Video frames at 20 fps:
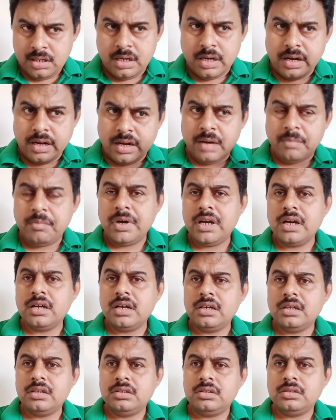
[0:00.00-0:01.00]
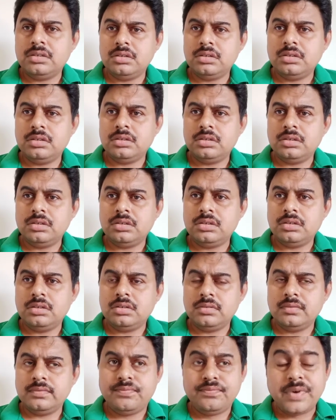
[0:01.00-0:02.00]
Number
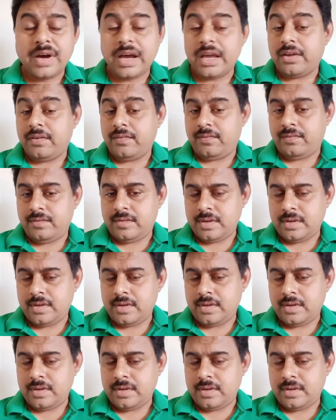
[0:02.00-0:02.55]
5.